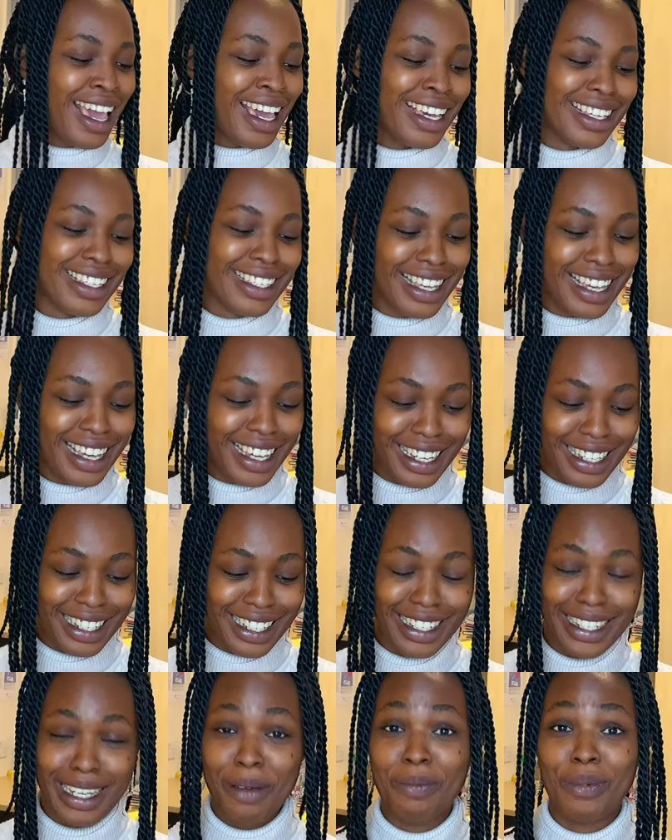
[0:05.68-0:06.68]
it's 10 kg
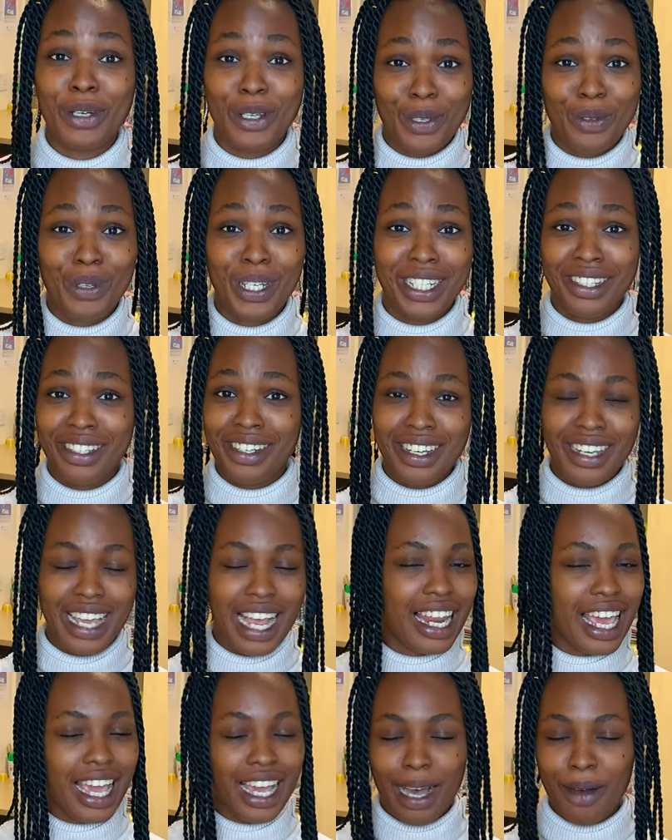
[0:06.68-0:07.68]
here, but it's 23.
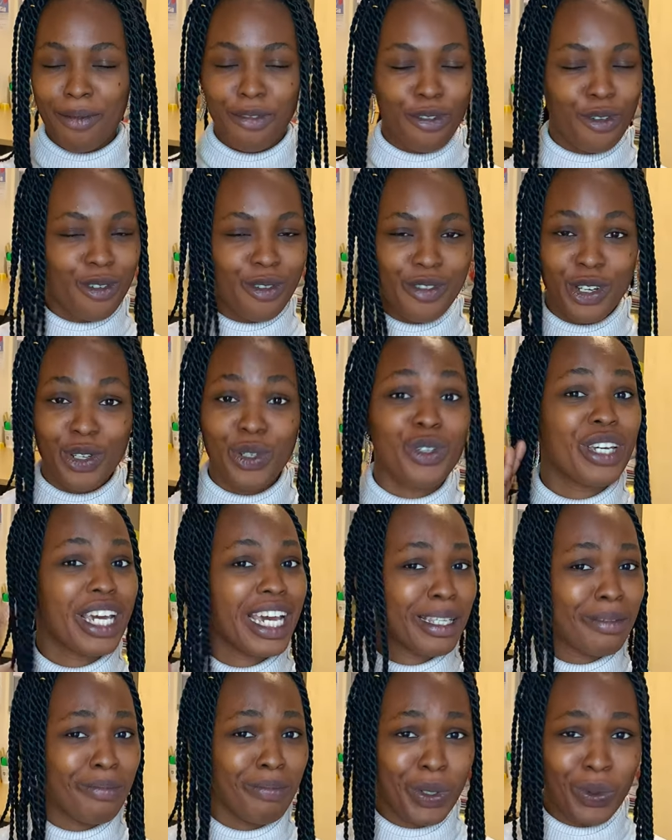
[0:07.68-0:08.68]
Like, I'm for real. You
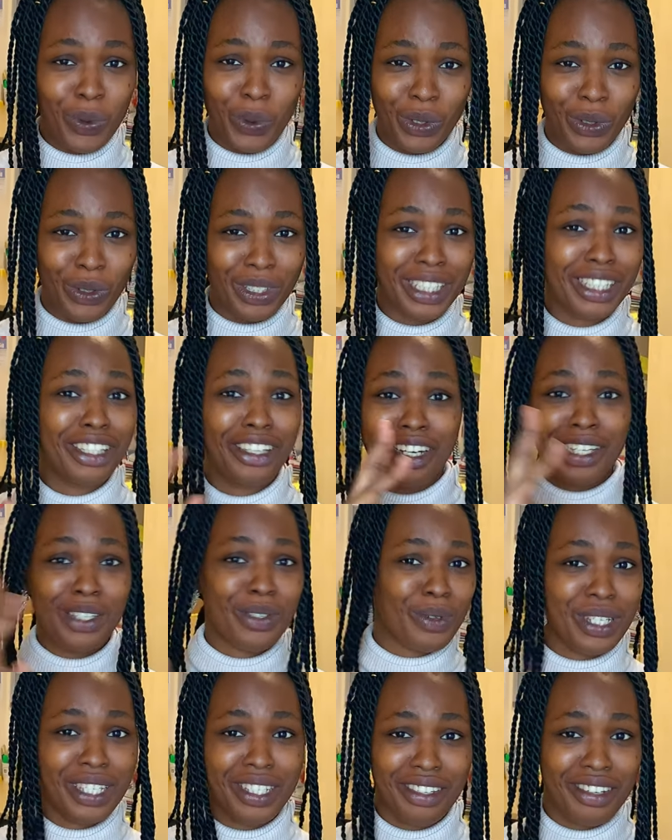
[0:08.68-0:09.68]
heard me well. 3
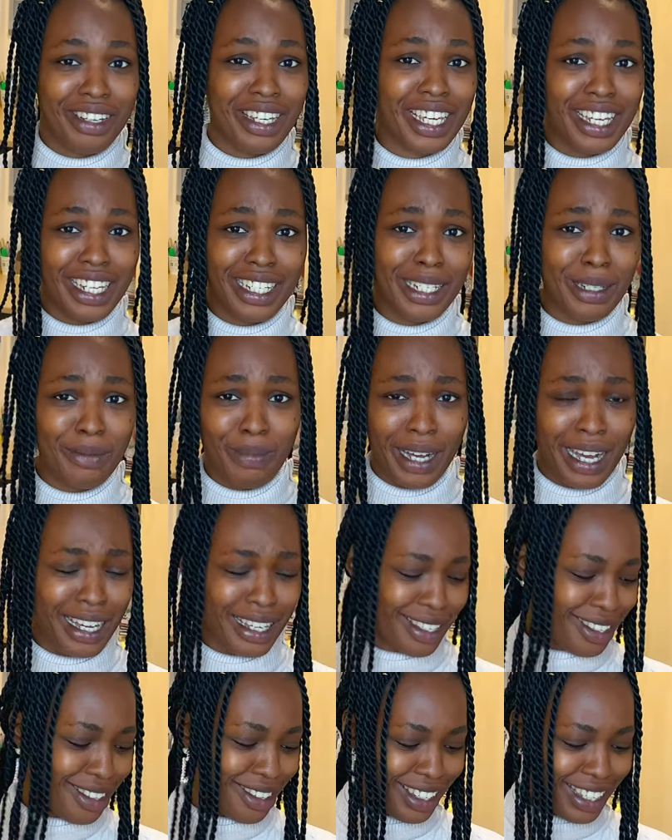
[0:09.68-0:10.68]
23 kg
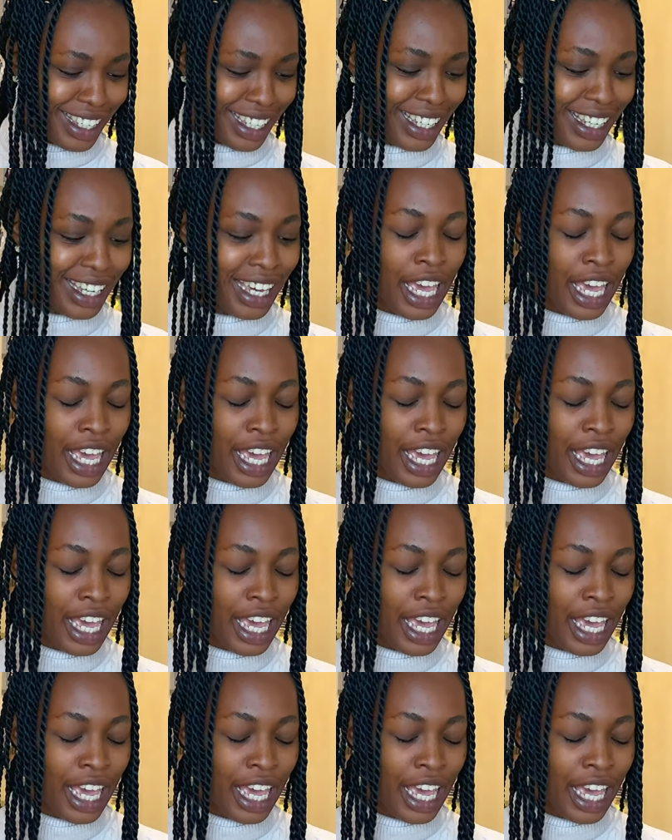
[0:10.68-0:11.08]
bags. Okay.